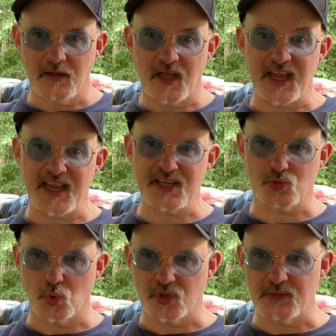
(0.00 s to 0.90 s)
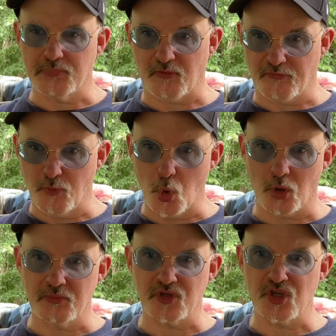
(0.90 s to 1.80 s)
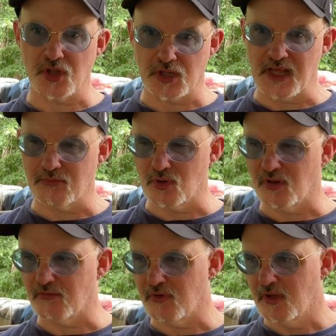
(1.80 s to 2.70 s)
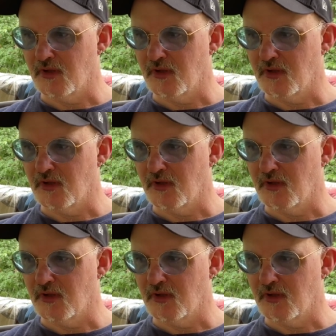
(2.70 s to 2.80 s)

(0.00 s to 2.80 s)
I guess, really performed to the level of